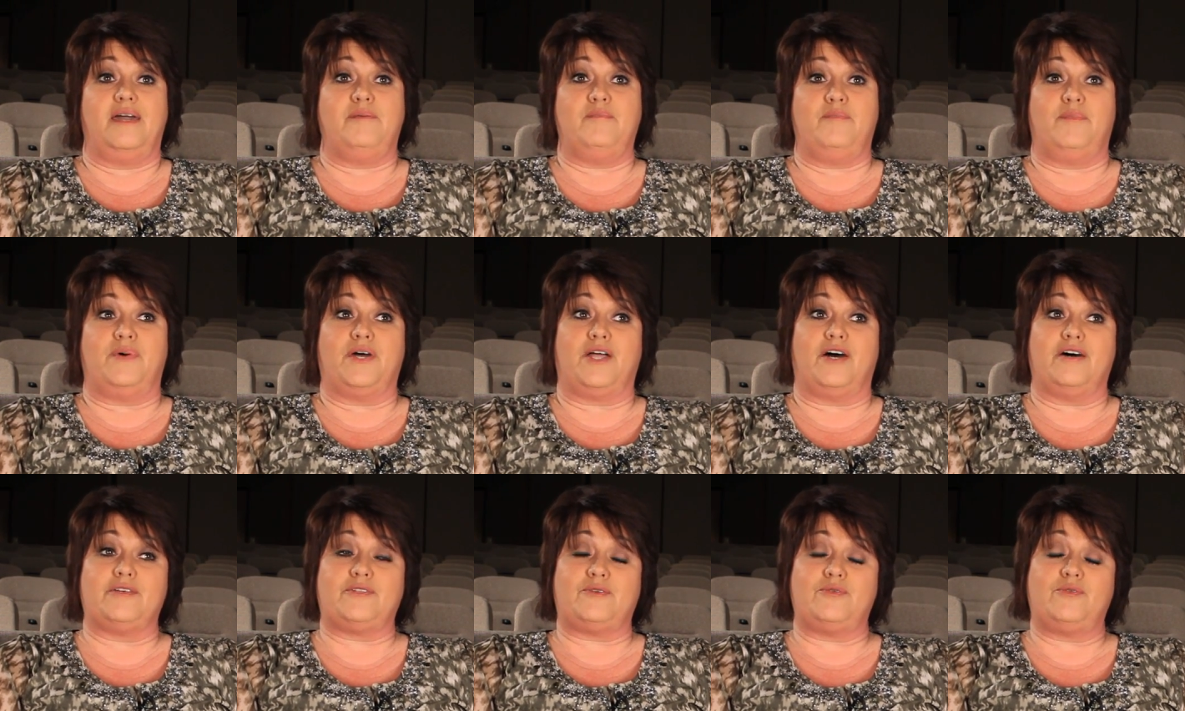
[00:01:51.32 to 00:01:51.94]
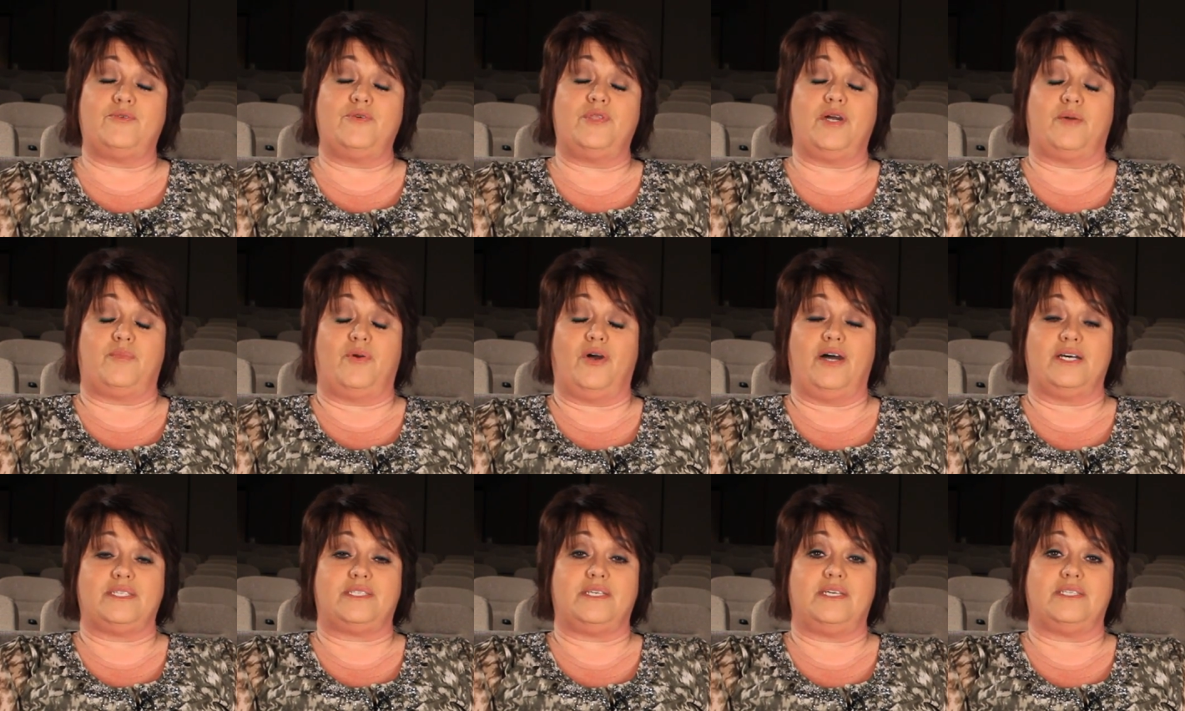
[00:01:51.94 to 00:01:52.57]
But also through that
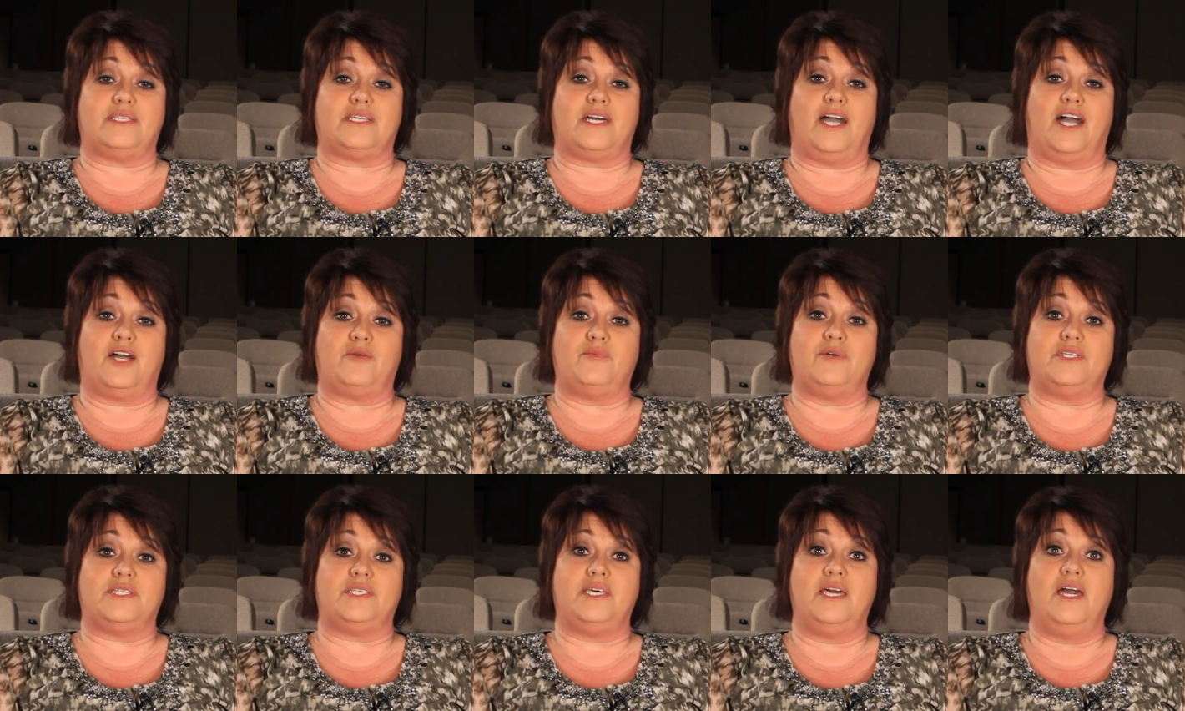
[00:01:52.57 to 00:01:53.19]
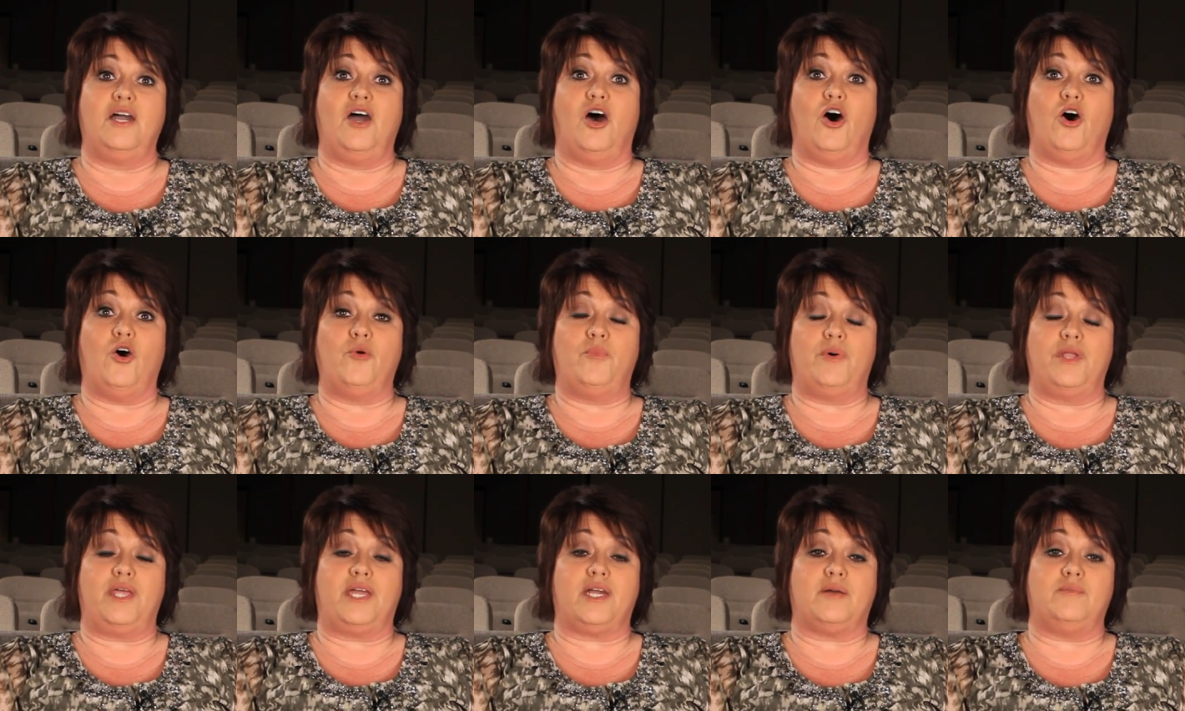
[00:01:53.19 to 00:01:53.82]
process, God was
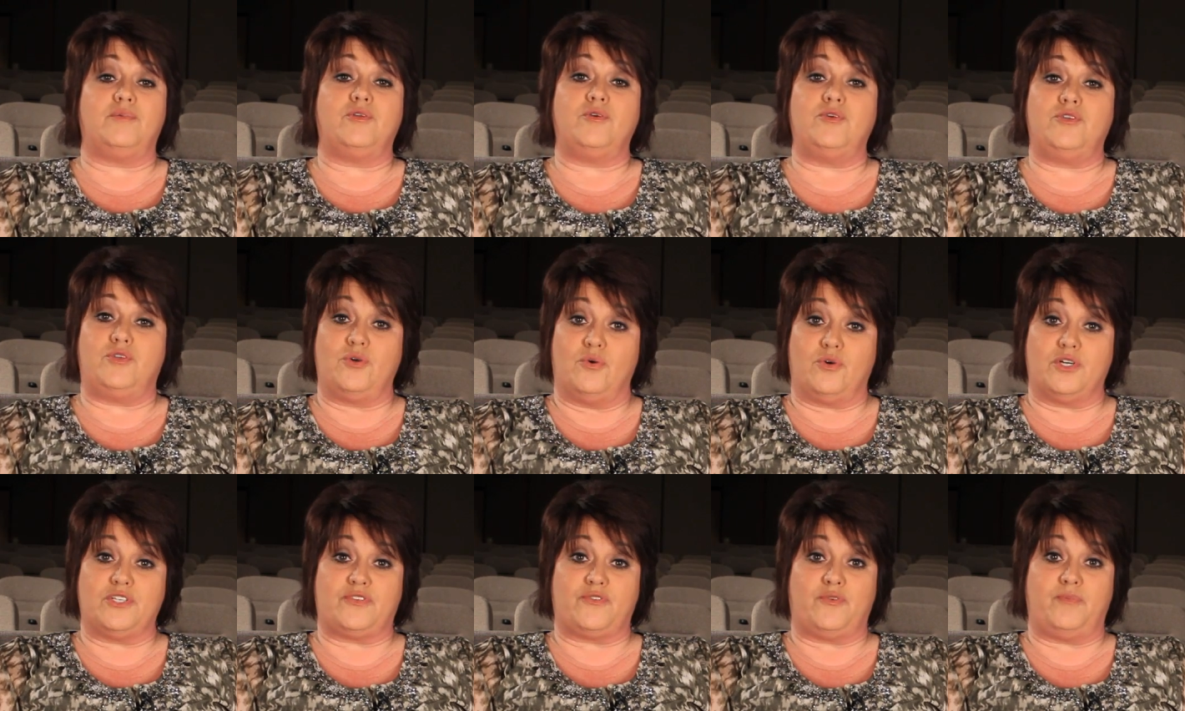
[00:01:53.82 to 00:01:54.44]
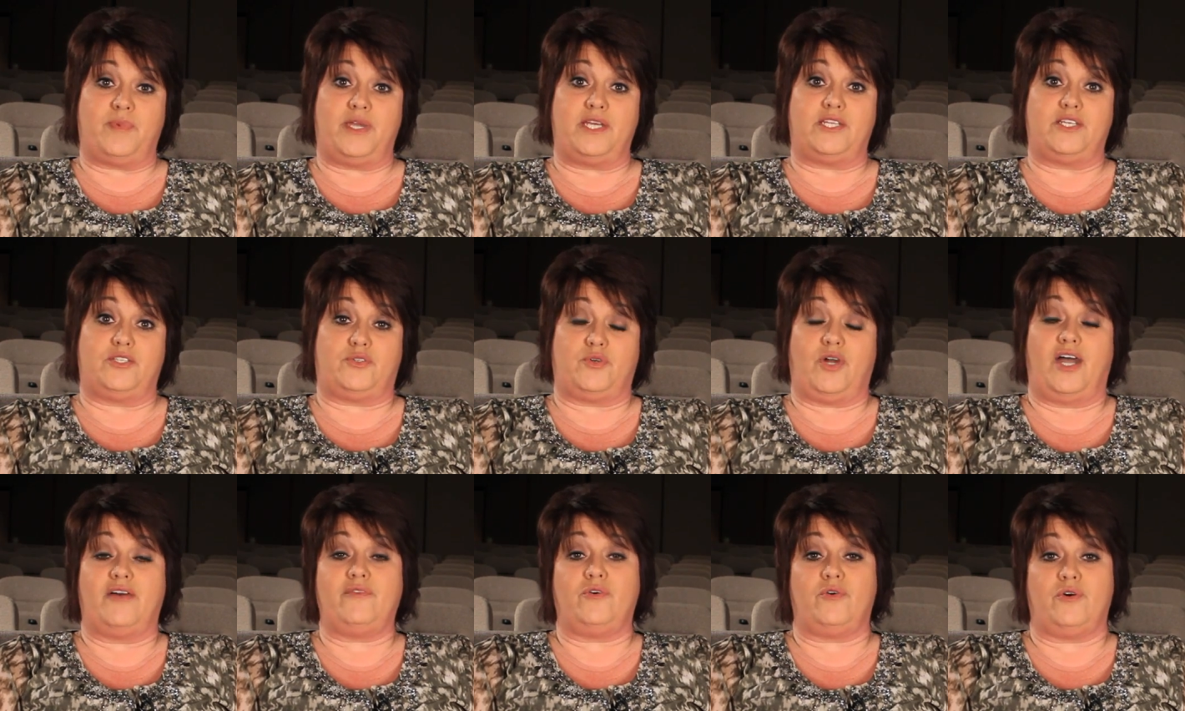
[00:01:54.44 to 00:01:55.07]
opening up new doors for me to
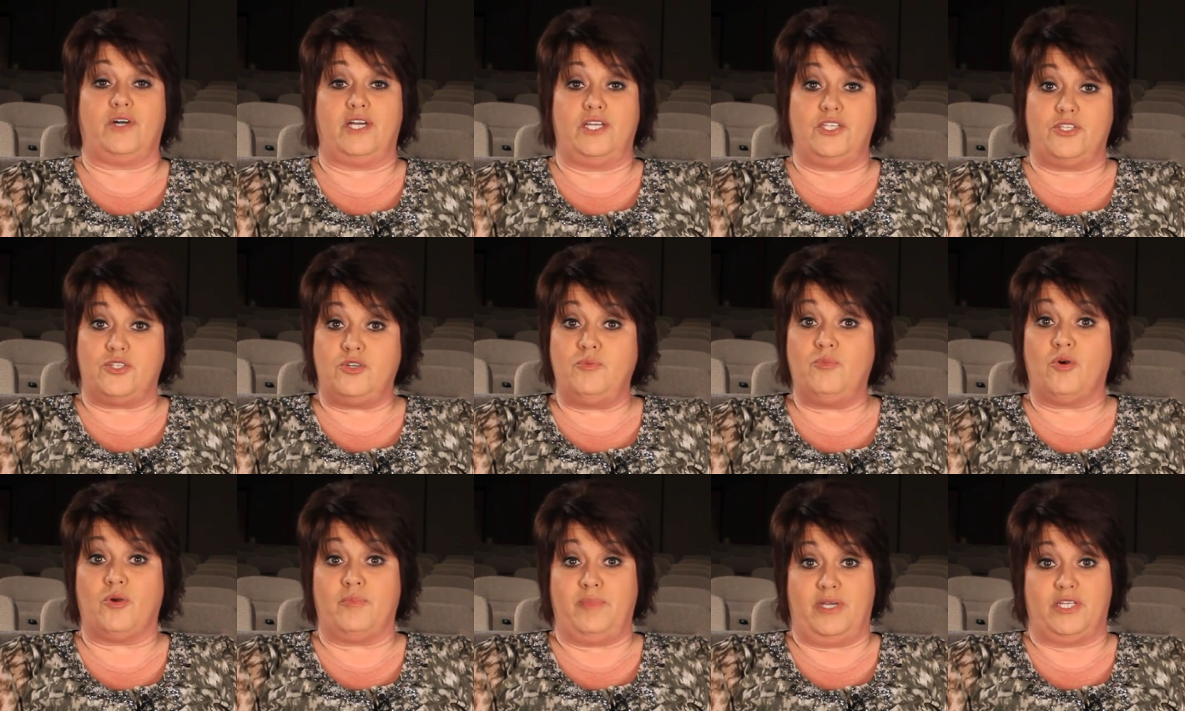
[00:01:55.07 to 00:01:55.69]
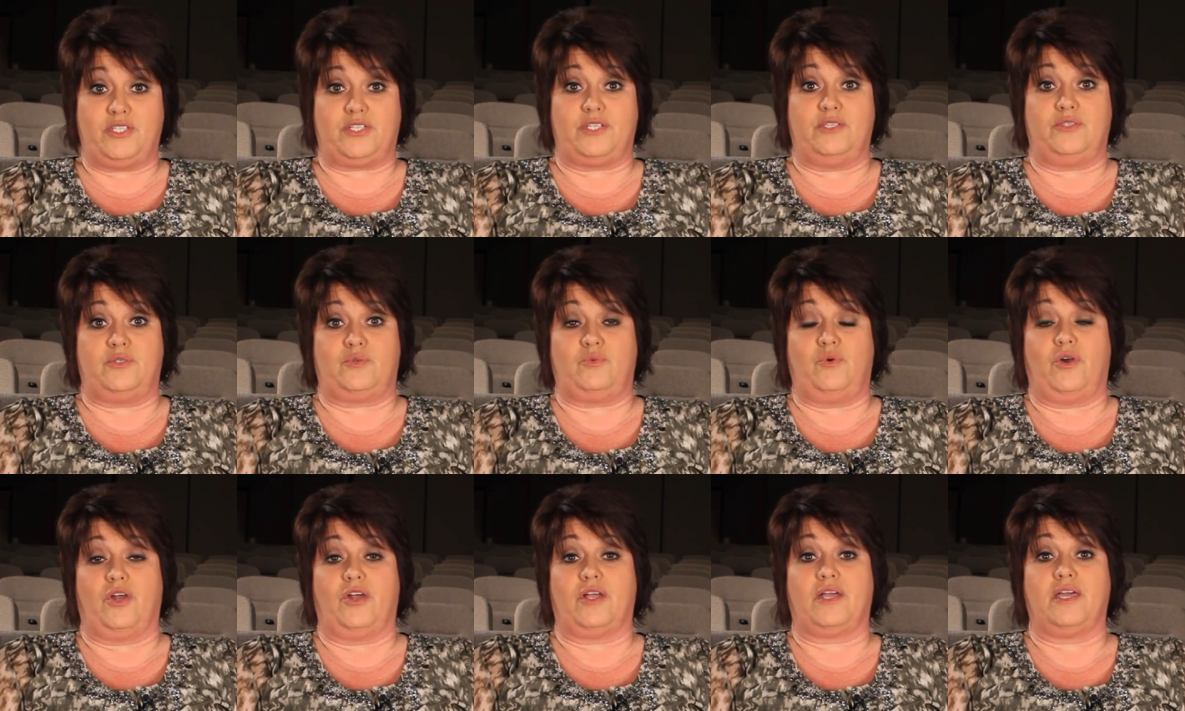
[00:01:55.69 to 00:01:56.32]
travel and do more missions
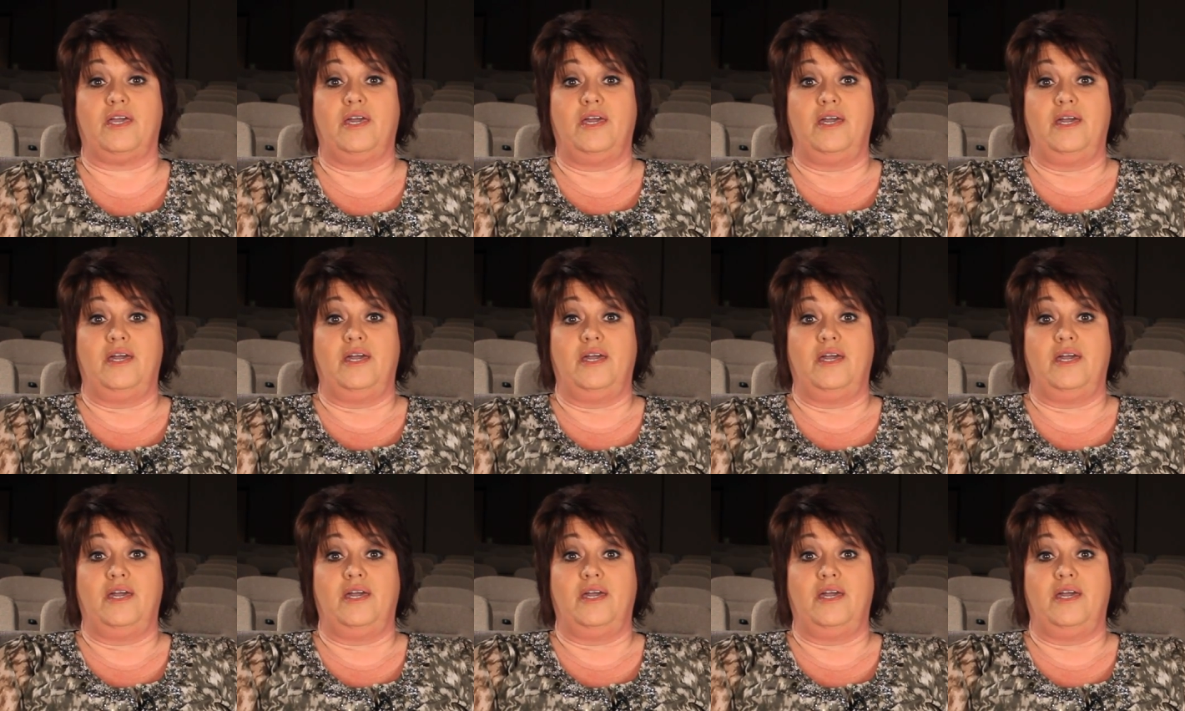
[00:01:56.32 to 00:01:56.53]
work.